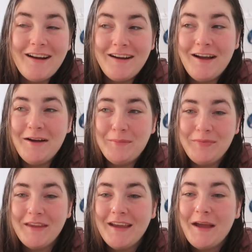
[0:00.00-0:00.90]

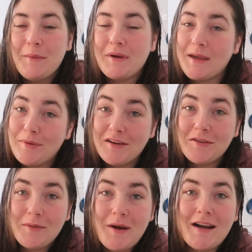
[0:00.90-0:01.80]
Um, but he peed
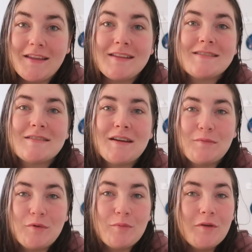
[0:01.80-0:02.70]
on the potty. That's
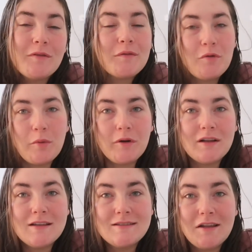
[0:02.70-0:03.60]
We're moving forward.
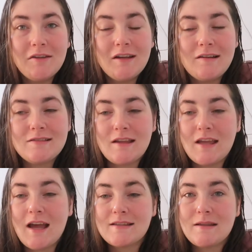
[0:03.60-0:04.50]
He's telling us that
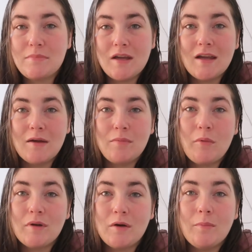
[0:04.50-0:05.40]
he has to pee,
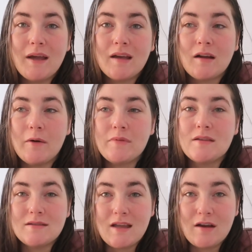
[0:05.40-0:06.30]
but we don't make it up
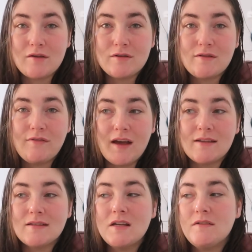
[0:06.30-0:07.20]
the stairs
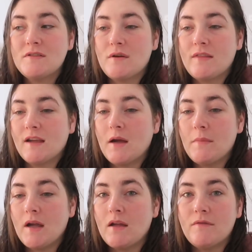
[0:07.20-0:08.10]
fast enough. So I think I
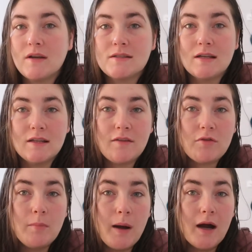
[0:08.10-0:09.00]
might invest in a
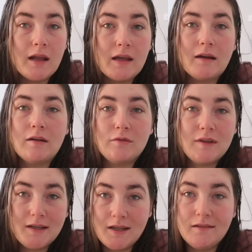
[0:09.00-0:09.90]
different potty. I don't
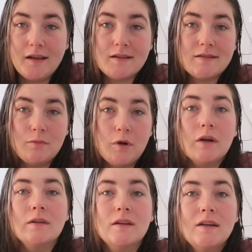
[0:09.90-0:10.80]
think he likes the
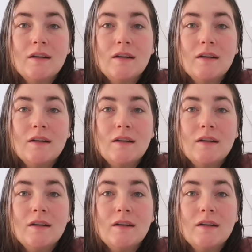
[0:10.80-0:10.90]
one